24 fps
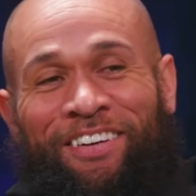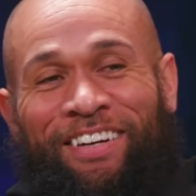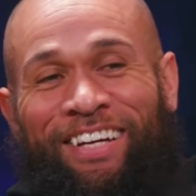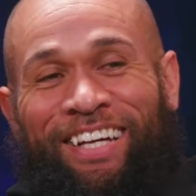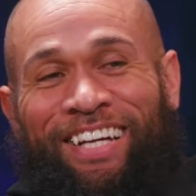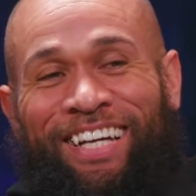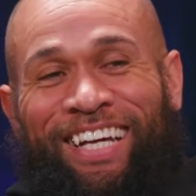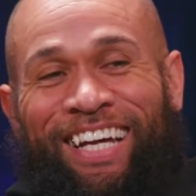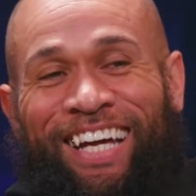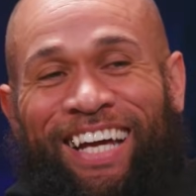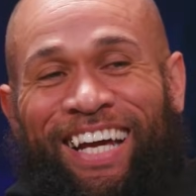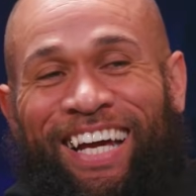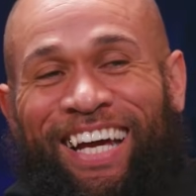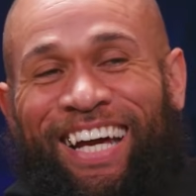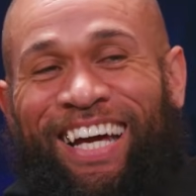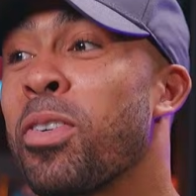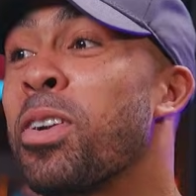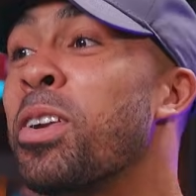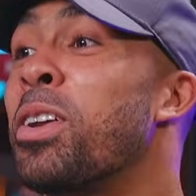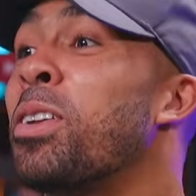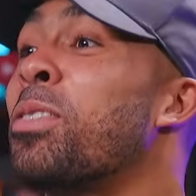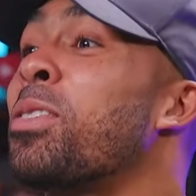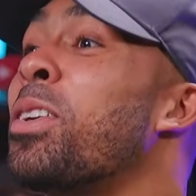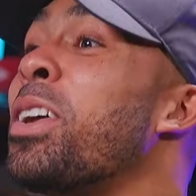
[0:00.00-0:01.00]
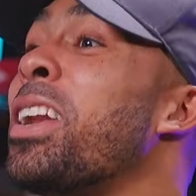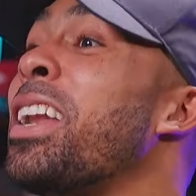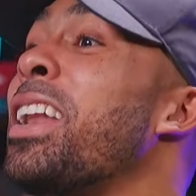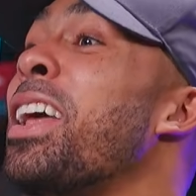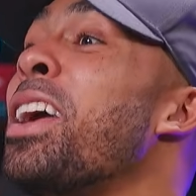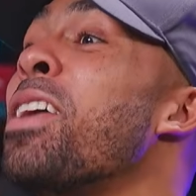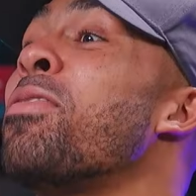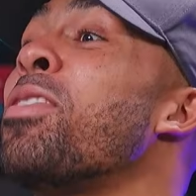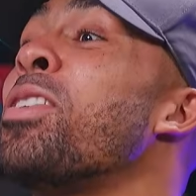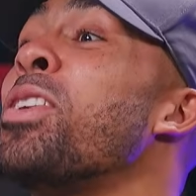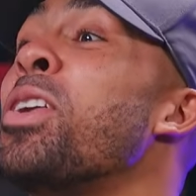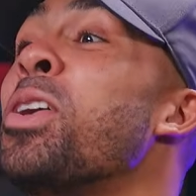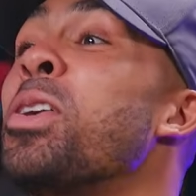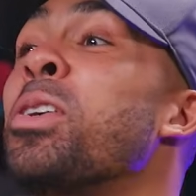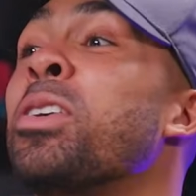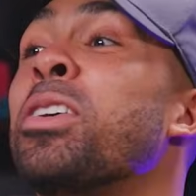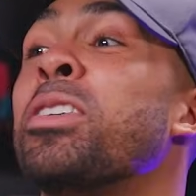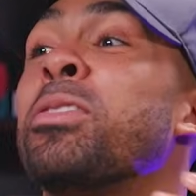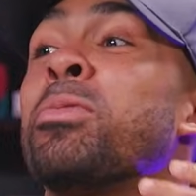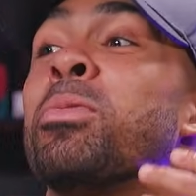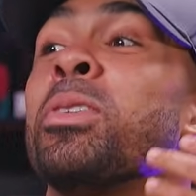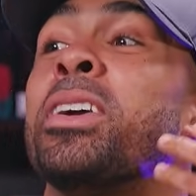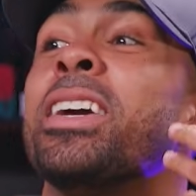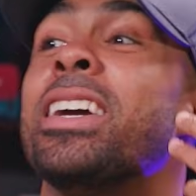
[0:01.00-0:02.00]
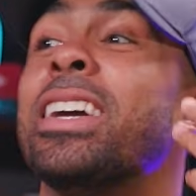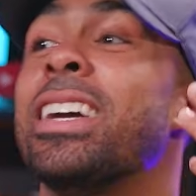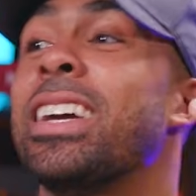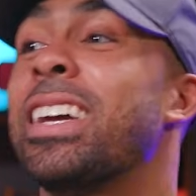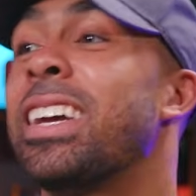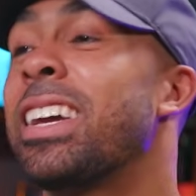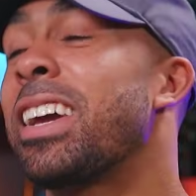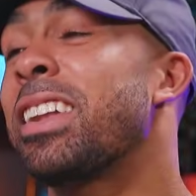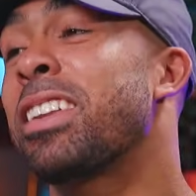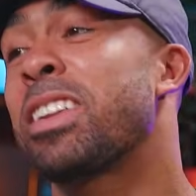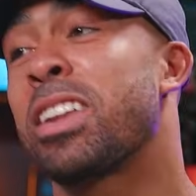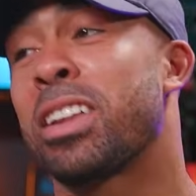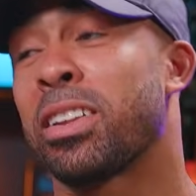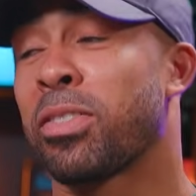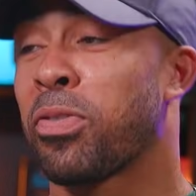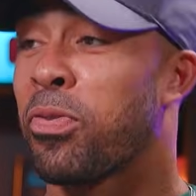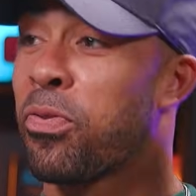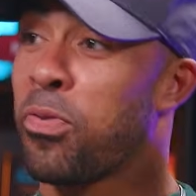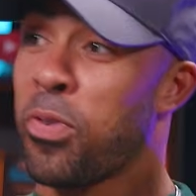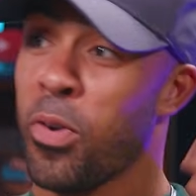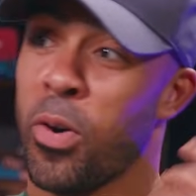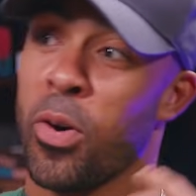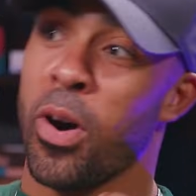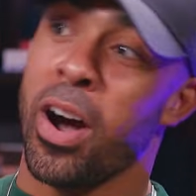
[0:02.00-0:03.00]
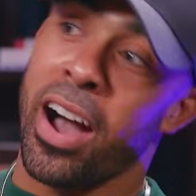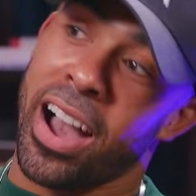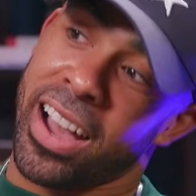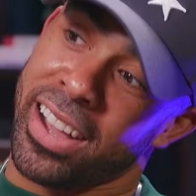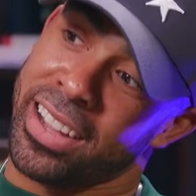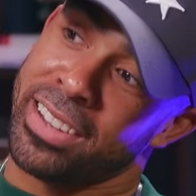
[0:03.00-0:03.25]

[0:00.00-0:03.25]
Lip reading: It's gonna be different as well. They don't even know because there's 4